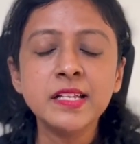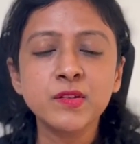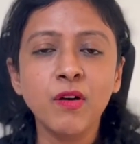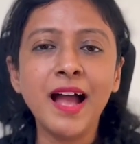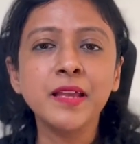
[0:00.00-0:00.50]

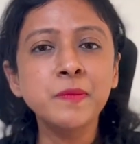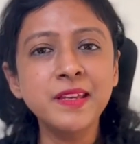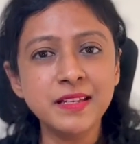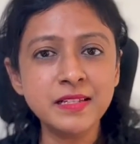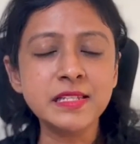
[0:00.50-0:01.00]
So
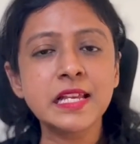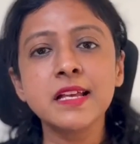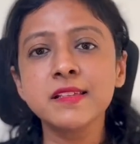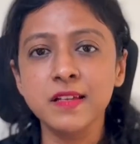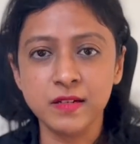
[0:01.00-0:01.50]
IBS
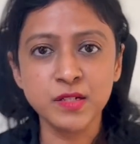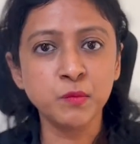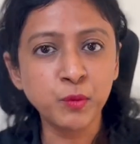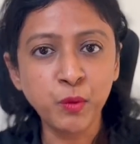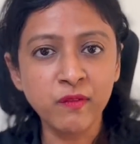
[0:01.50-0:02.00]
is
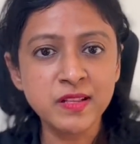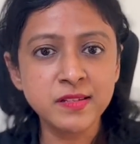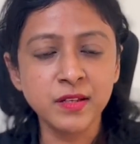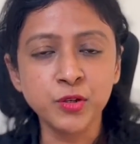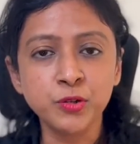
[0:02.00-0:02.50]
irritable bowel
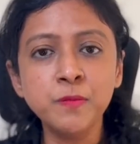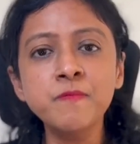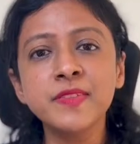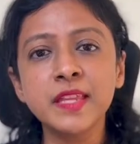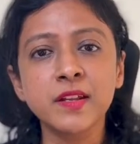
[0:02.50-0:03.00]

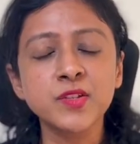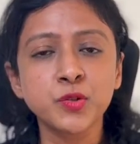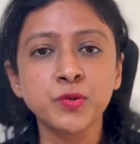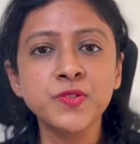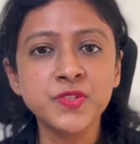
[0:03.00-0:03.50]
syndrome. There is
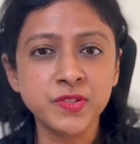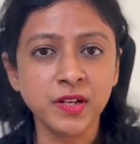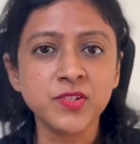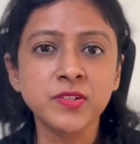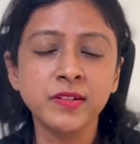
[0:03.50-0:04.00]
no
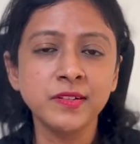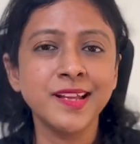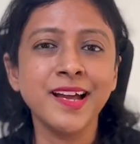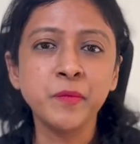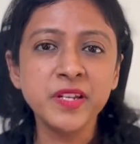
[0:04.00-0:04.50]
structural
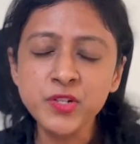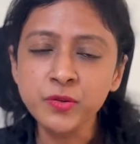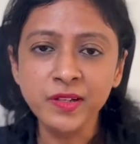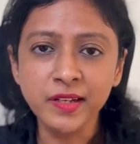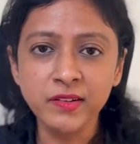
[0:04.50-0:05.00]
damage
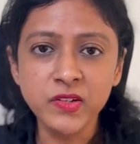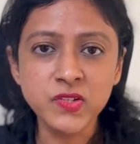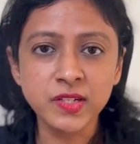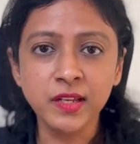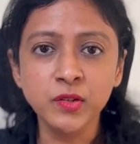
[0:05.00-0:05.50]
to the
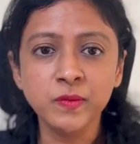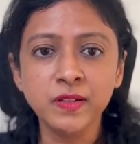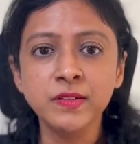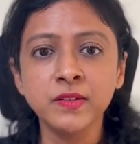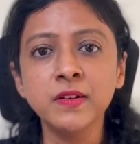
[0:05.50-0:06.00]
intestine
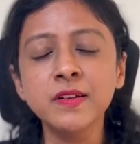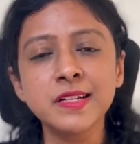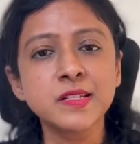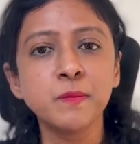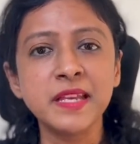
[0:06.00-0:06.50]
over here.
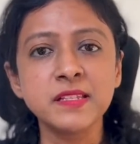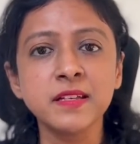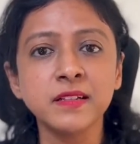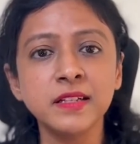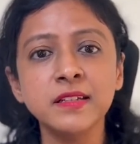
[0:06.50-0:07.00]
It's
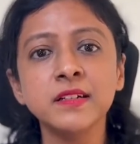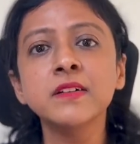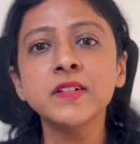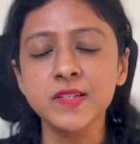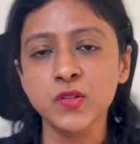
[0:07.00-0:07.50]
basically
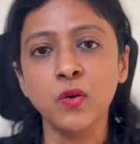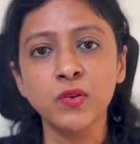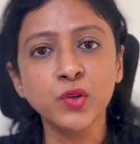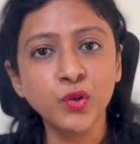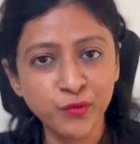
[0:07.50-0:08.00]
a
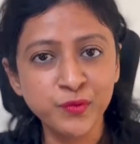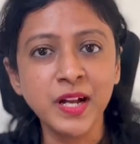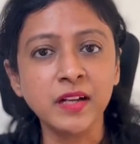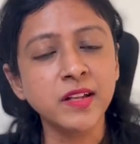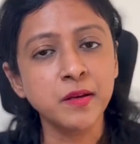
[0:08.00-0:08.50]
disorder of
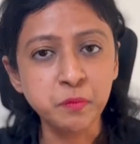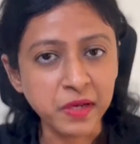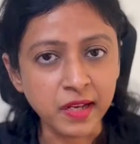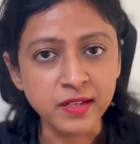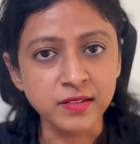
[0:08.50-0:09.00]
gut and
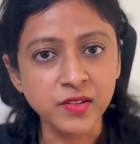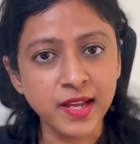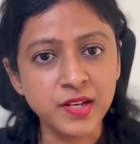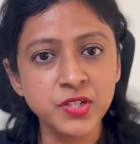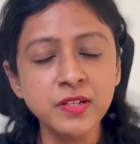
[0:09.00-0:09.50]
brain
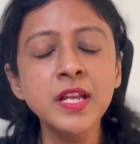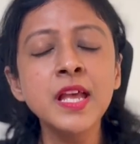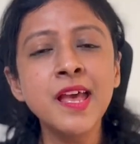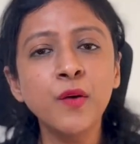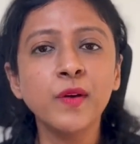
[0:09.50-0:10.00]
interaction.
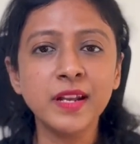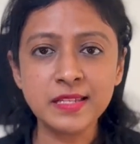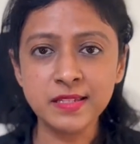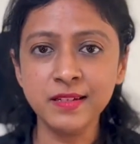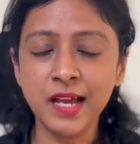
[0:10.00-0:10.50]

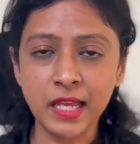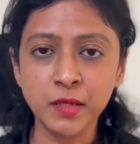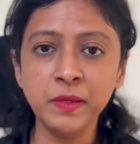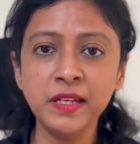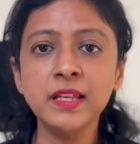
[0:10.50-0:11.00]
Whereas in
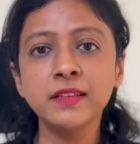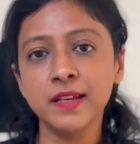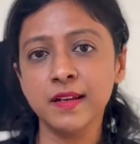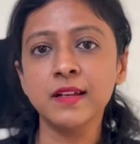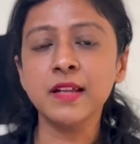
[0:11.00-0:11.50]
IBD,
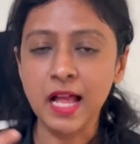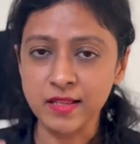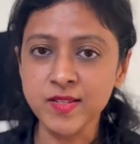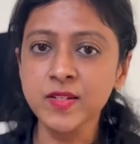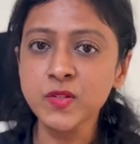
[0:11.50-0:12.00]
there are
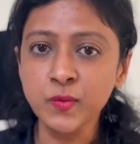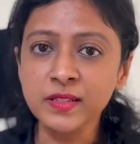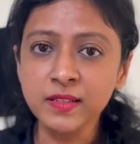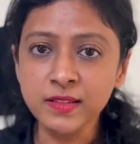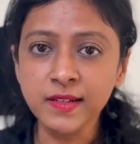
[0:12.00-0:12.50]
ulcers
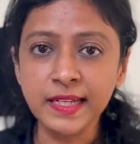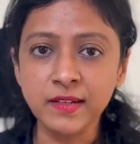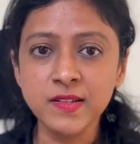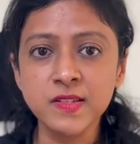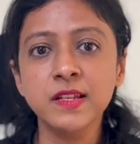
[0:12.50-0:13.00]
within the
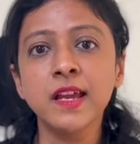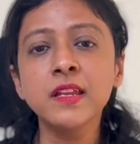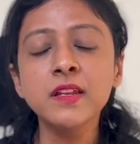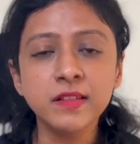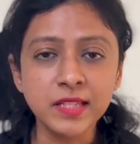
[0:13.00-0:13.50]
intestine.